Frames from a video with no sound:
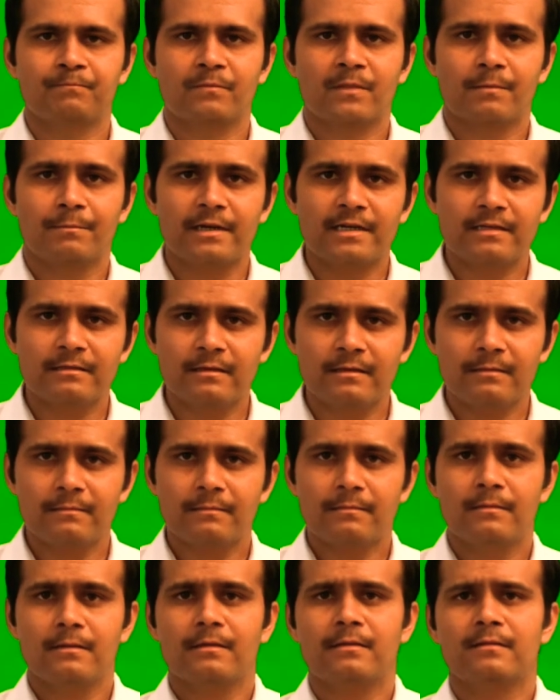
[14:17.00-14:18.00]
But
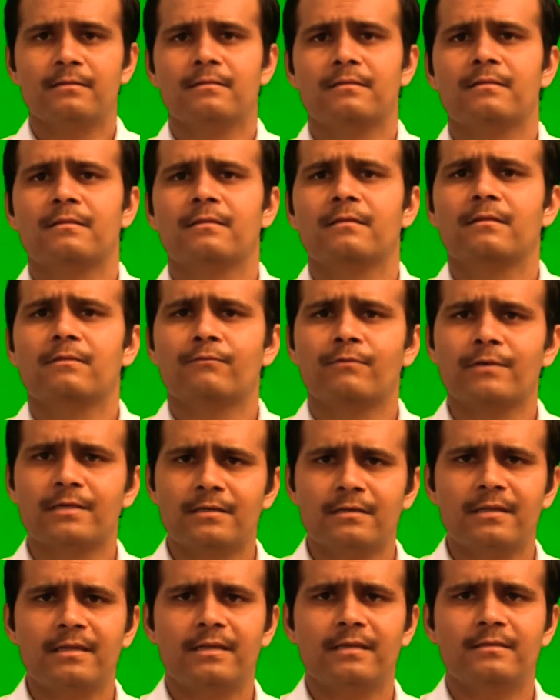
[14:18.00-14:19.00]
the
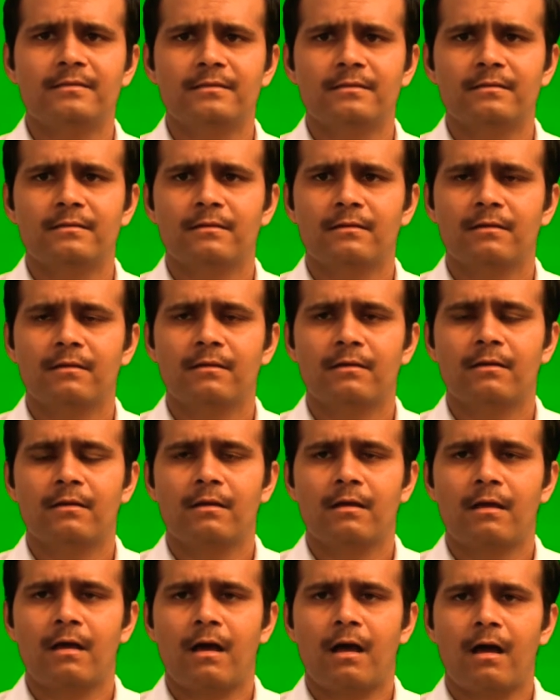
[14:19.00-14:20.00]
question is
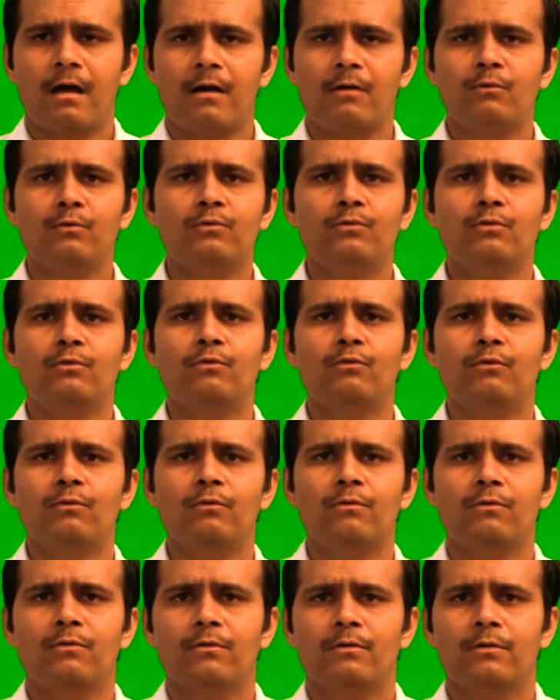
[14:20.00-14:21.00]
how
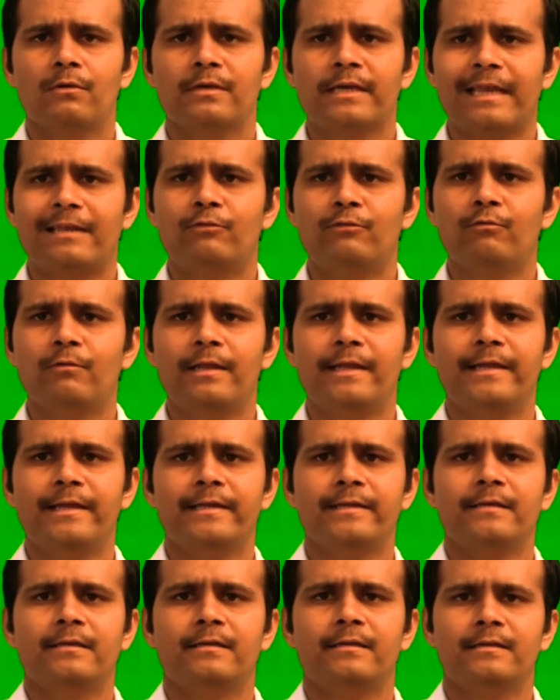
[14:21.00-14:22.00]
to
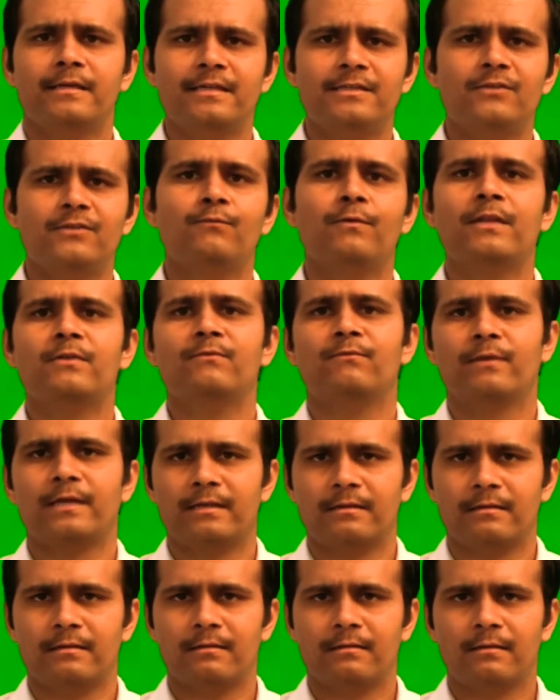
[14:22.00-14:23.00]
calculate
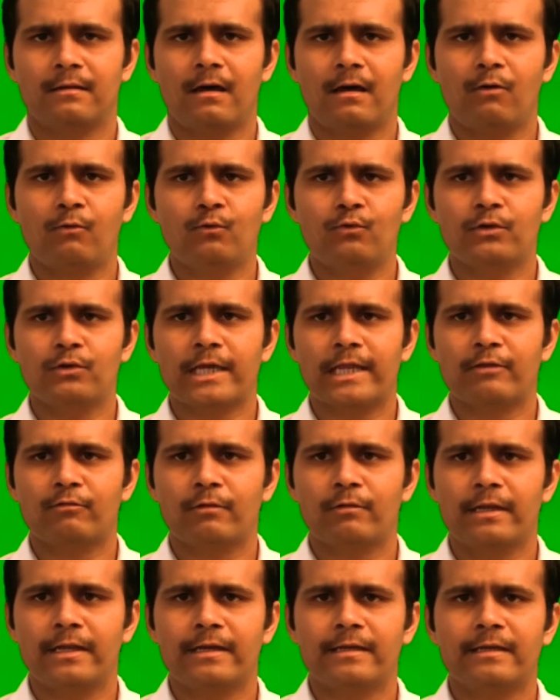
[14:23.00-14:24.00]
H11, how to
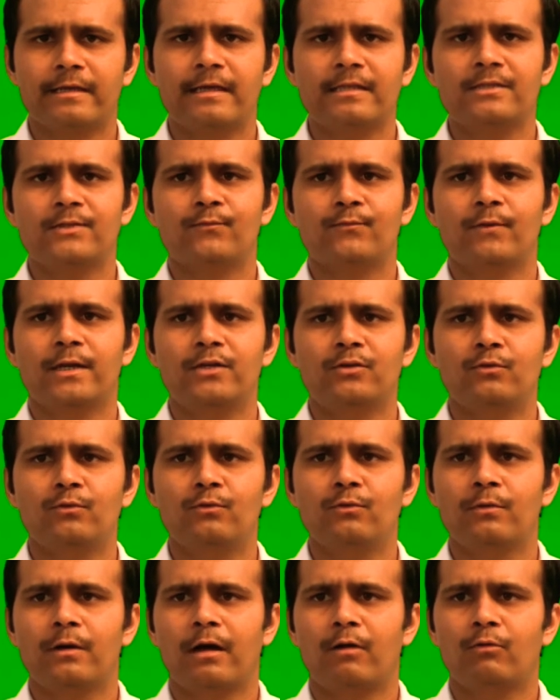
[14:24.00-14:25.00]
calculate
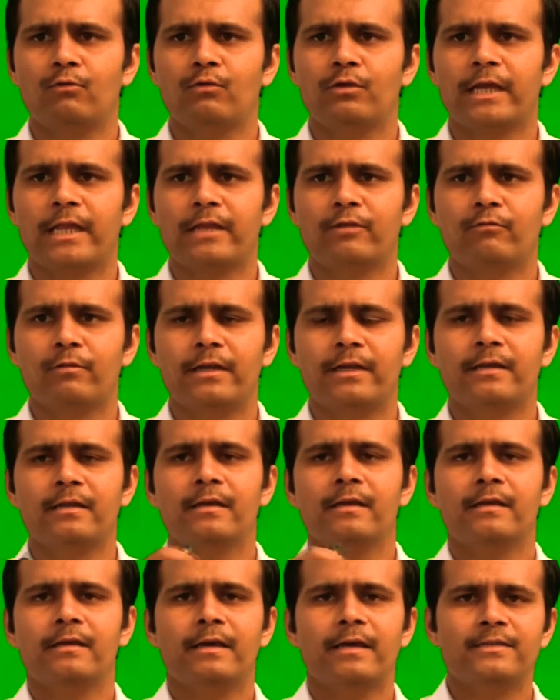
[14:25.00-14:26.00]
H12, how to calculate
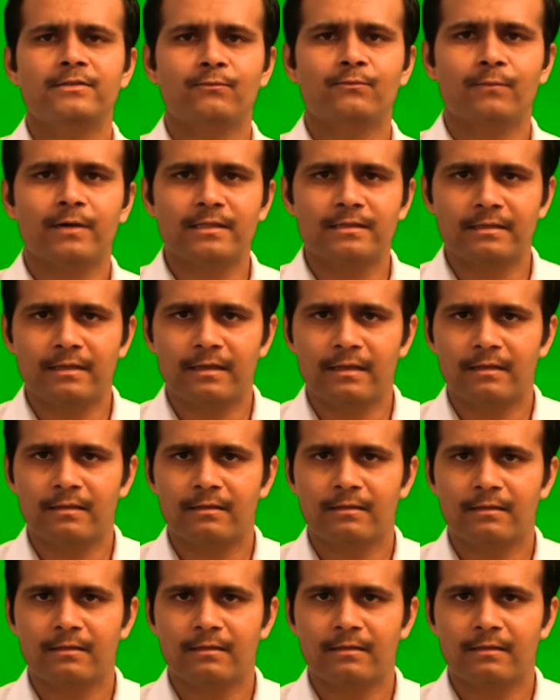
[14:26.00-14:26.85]
H13.